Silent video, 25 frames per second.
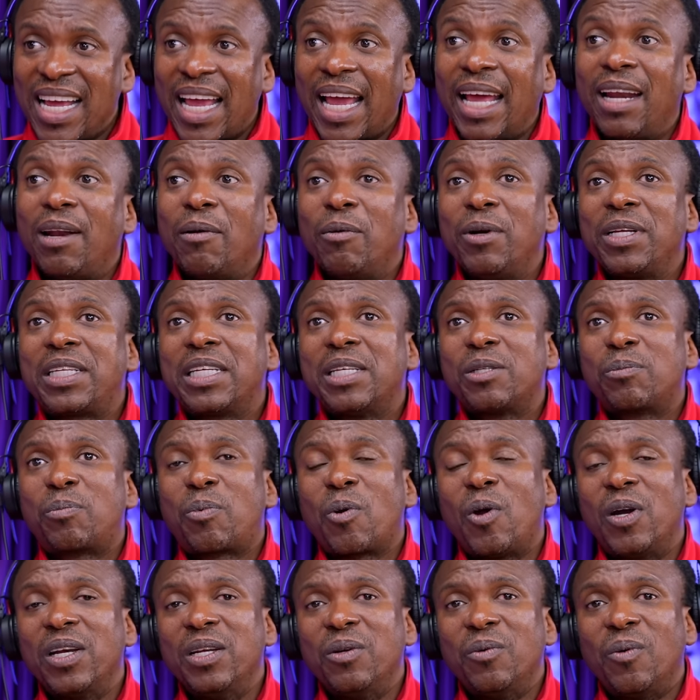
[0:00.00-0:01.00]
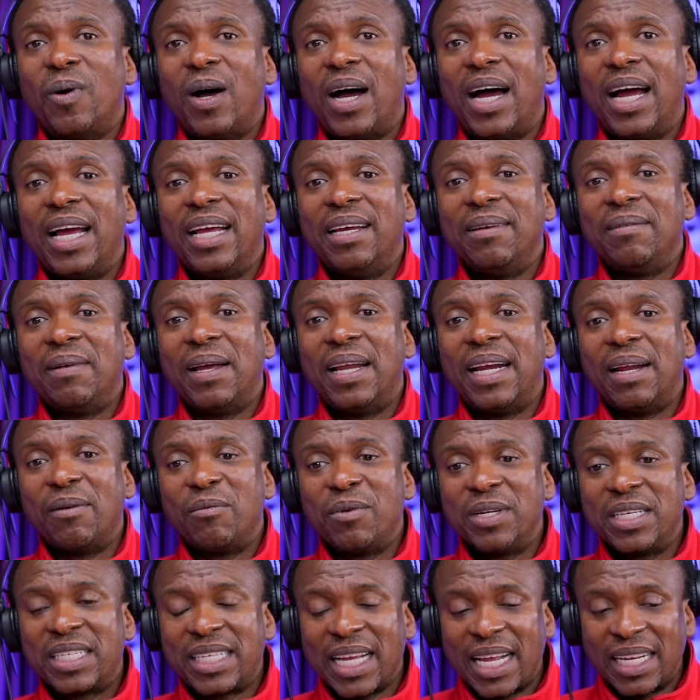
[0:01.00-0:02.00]
And which is probably why, and
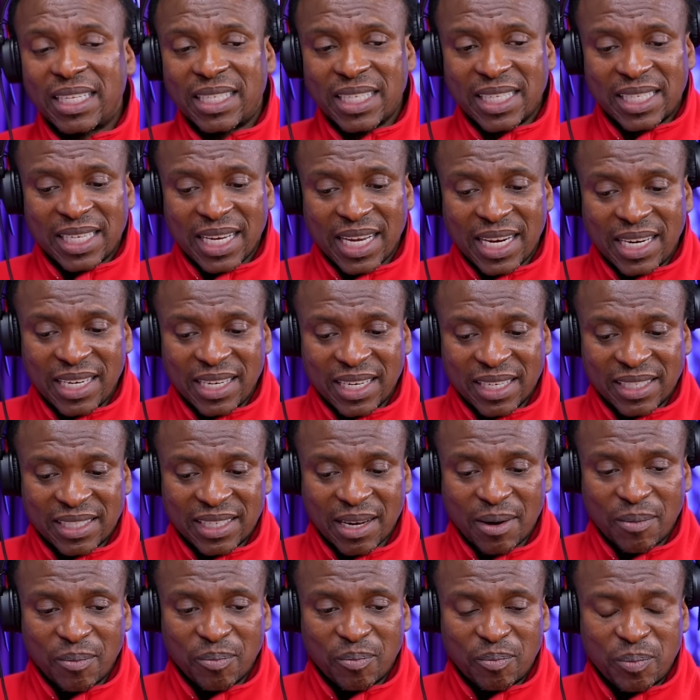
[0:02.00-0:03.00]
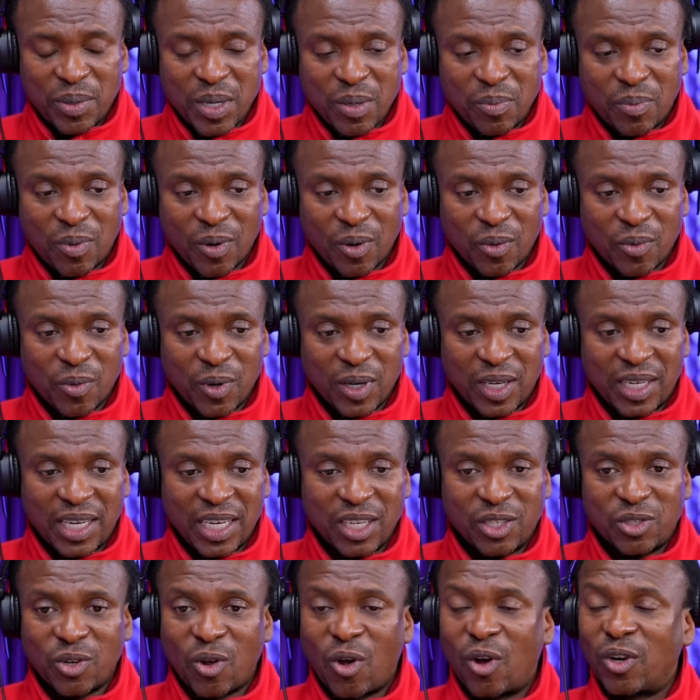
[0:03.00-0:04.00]
we said this earlier, some people would
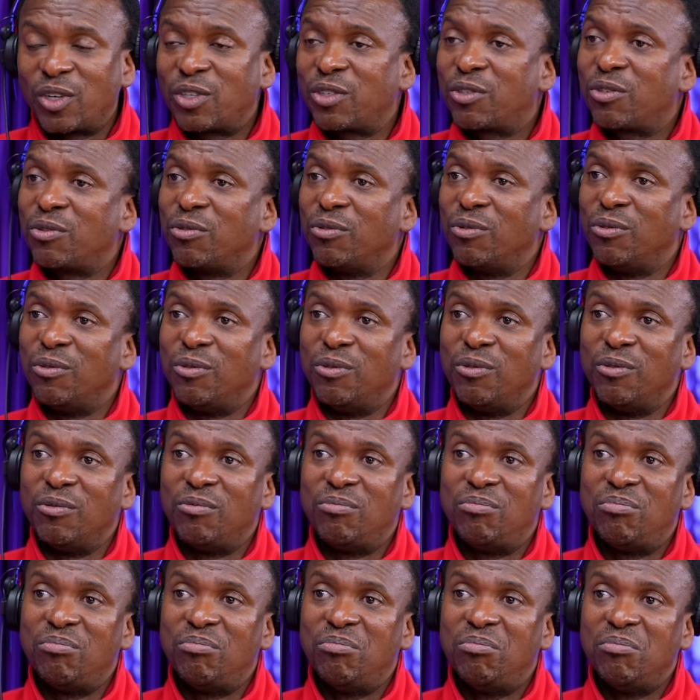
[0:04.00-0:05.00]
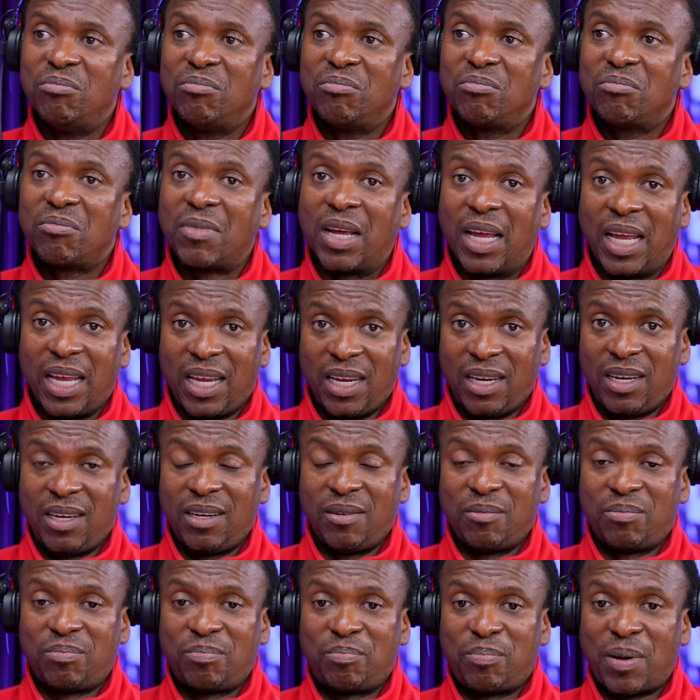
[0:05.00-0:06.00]
resort to
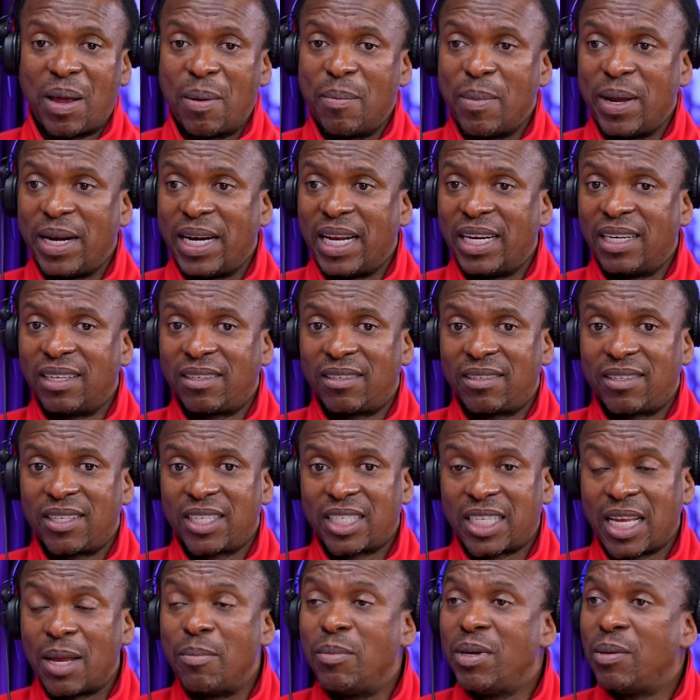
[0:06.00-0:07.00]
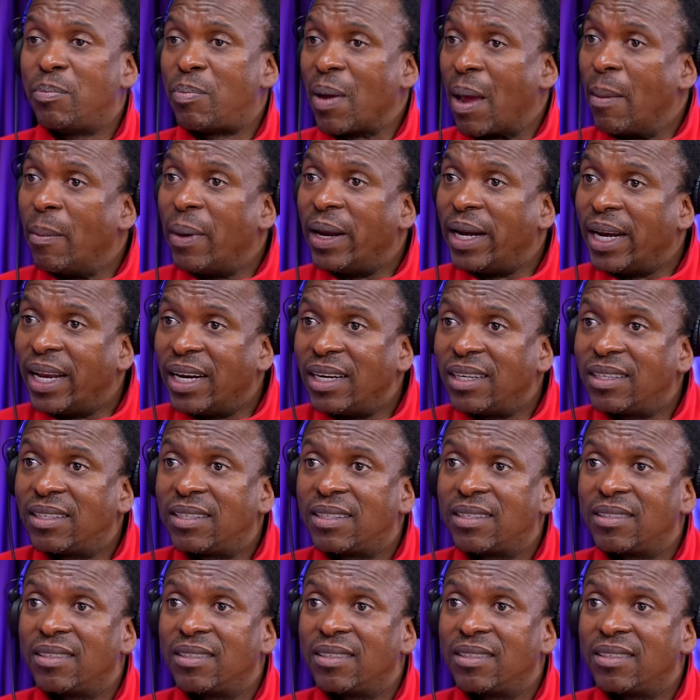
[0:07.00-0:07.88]
a permanent, semi-permanent